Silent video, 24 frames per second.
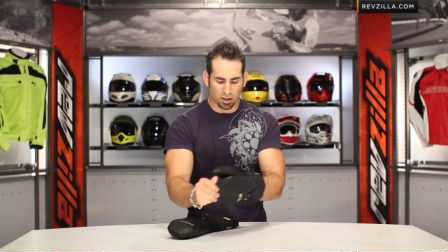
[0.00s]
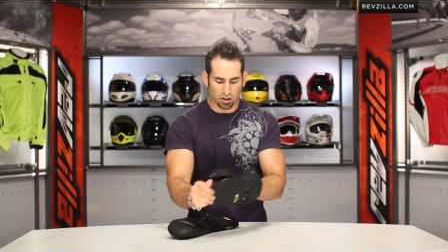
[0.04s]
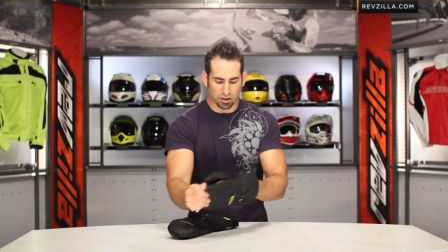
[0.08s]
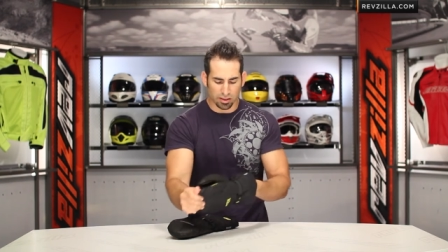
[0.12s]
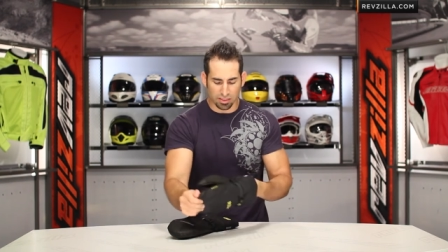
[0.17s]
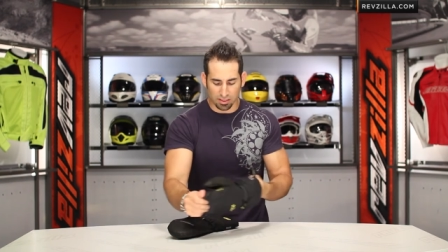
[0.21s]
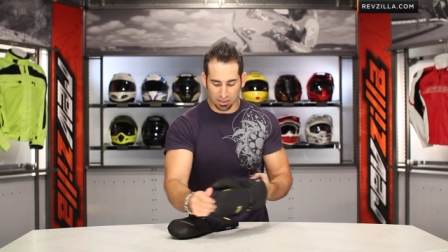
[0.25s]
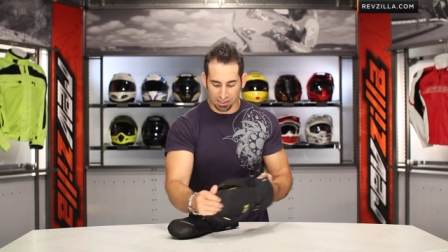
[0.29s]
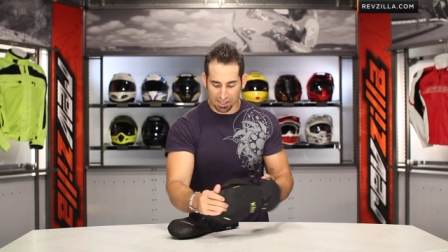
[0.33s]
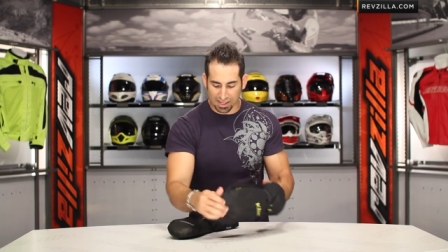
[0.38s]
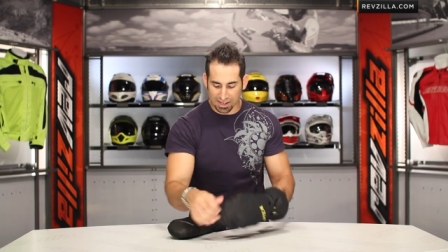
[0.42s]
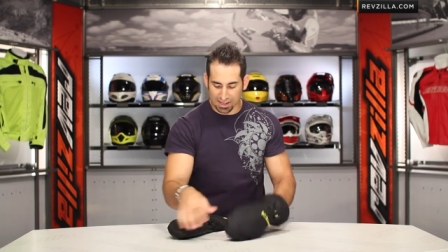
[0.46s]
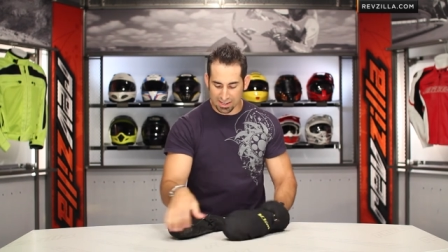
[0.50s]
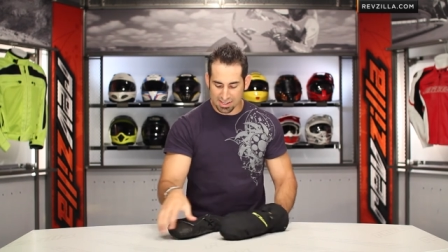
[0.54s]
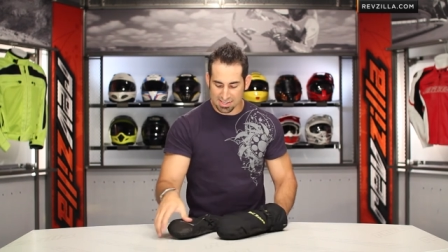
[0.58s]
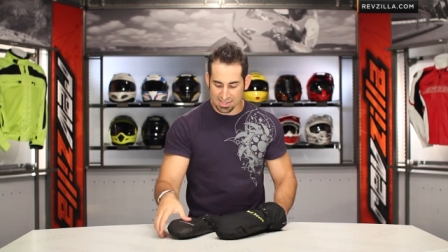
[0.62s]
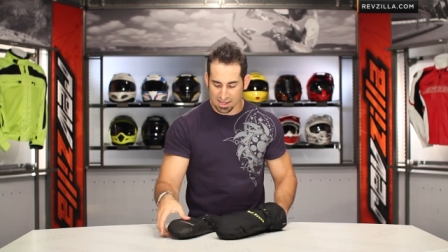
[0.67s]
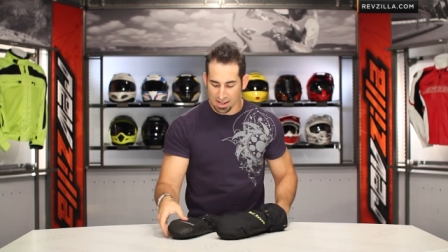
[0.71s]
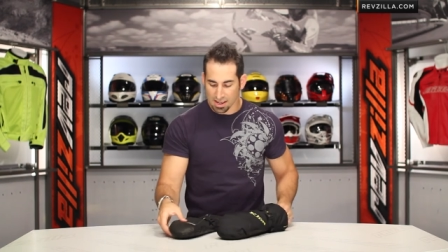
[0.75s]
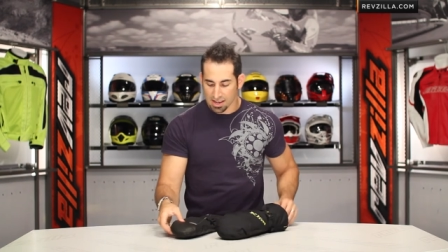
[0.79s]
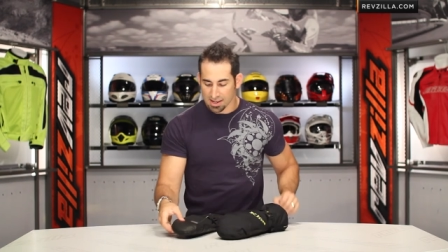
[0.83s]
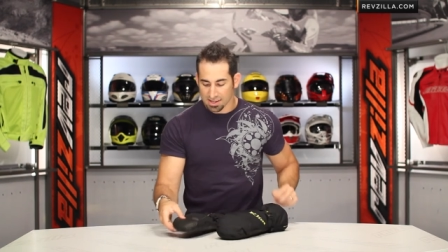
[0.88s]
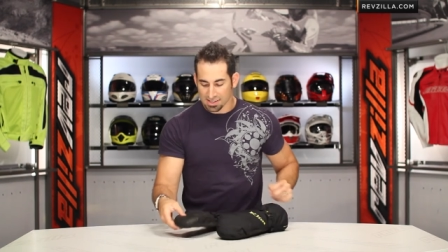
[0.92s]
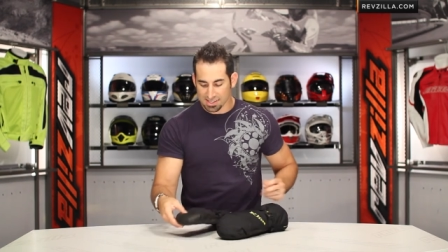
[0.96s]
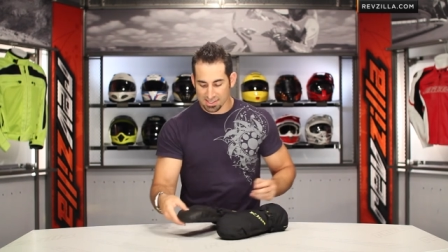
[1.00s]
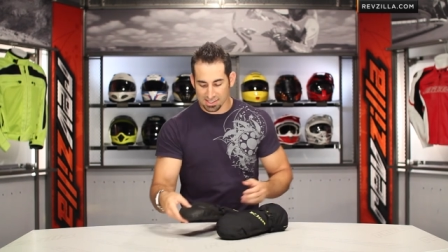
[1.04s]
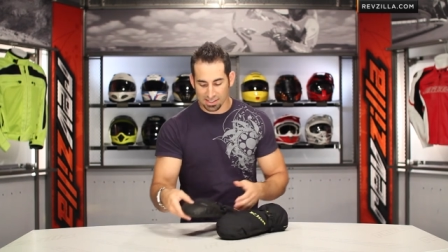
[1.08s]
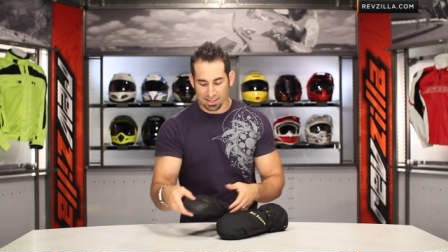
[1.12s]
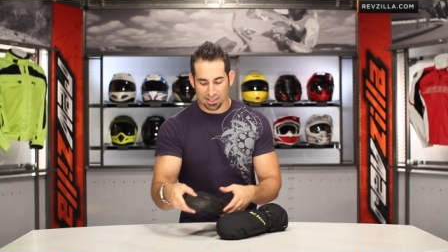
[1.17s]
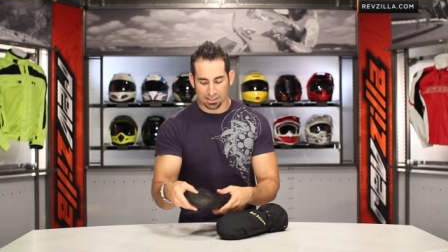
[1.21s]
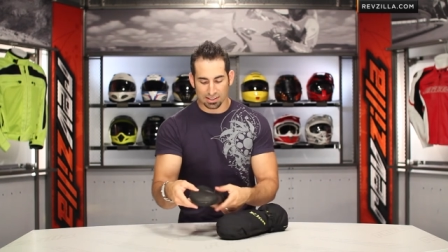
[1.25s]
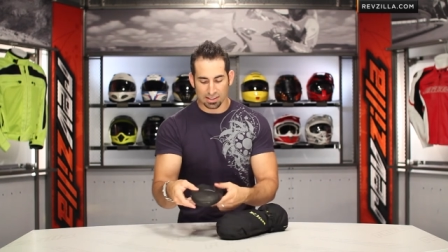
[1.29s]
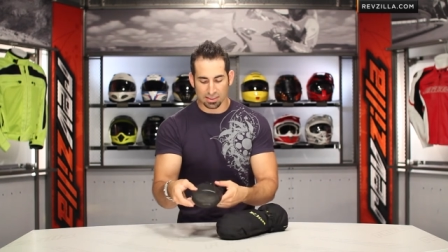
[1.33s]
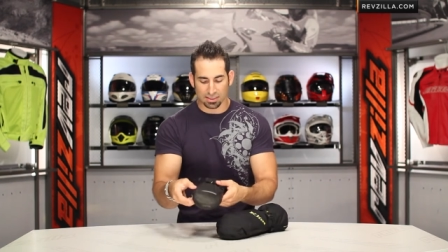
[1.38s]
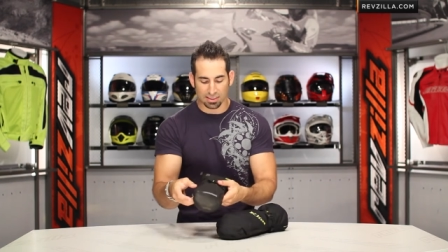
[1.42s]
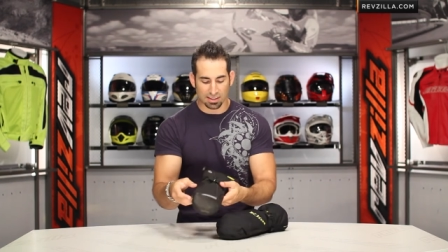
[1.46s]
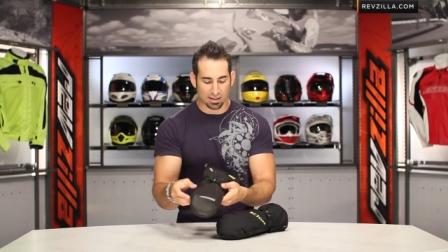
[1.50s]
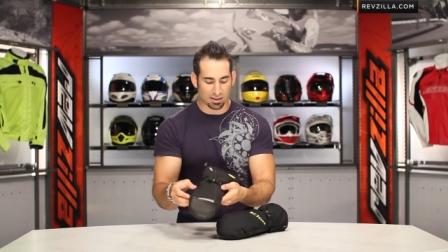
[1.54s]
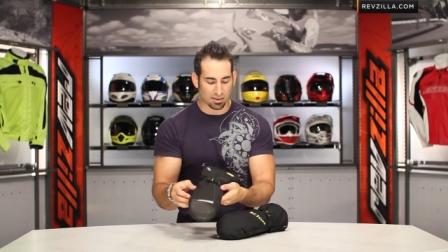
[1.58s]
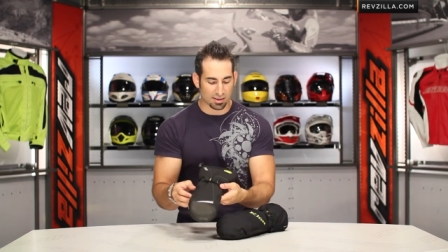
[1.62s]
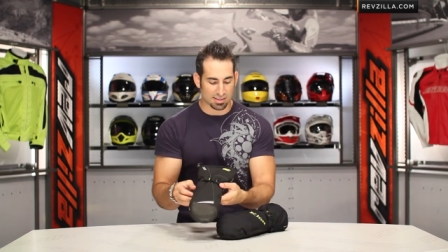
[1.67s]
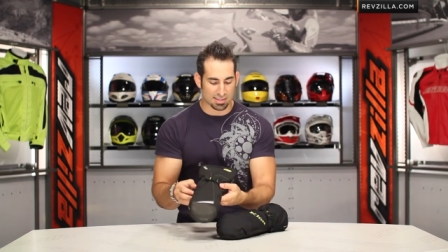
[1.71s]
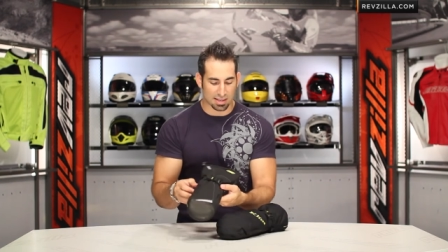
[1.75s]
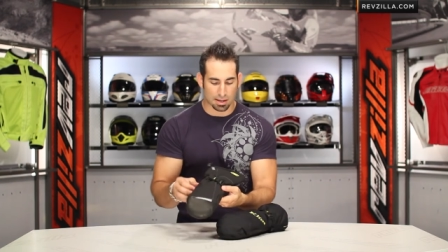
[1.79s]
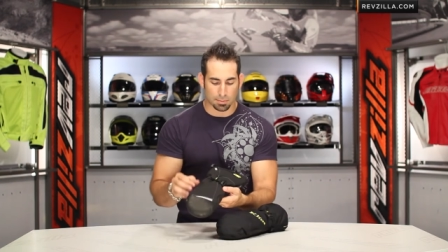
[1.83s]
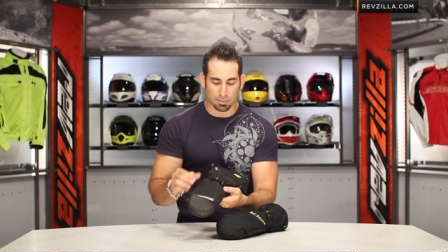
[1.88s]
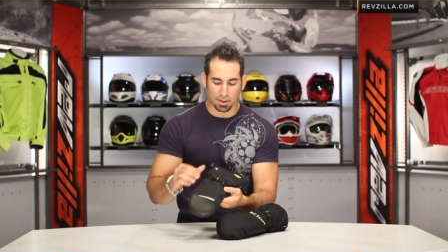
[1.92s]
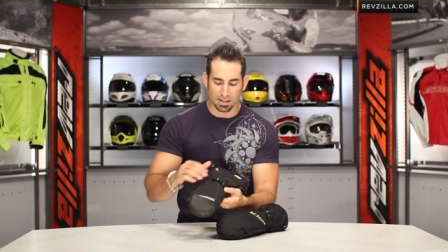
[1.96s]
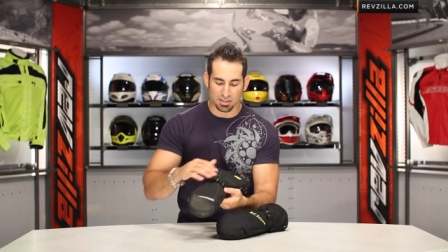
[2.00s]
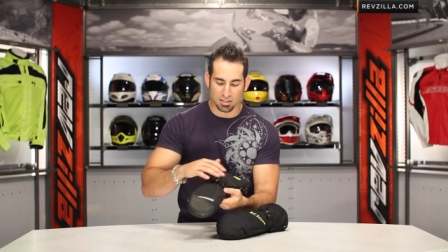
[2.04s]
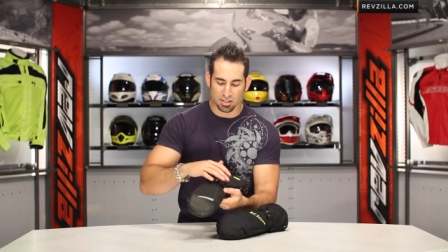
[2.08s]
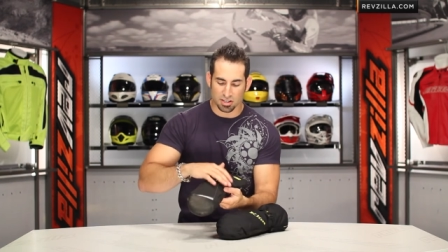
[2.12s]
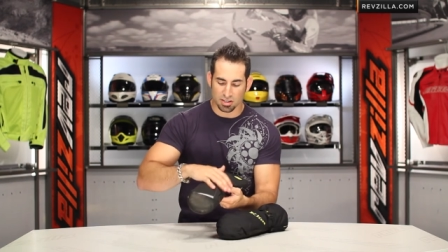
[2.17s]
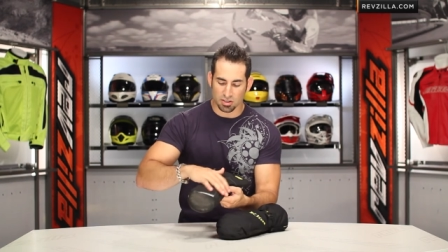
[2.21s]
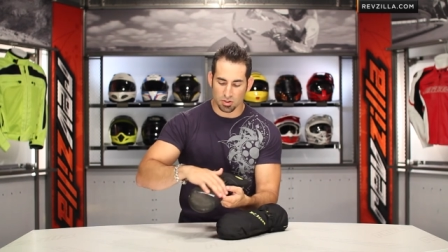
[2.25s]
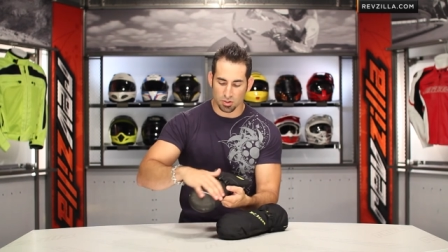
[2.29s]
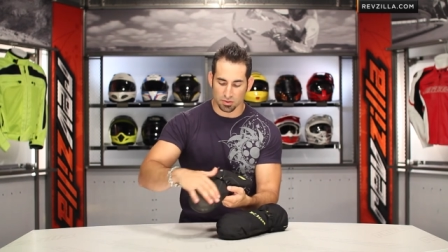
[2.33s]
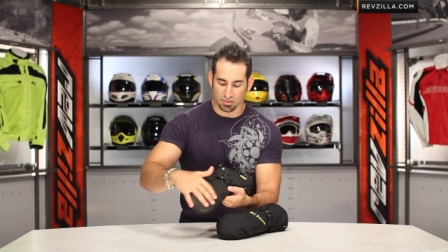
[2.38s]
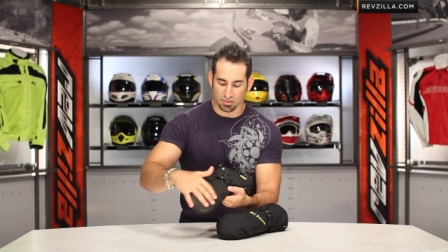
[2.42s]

on to the ladies, slightly thinner as I mentioned, you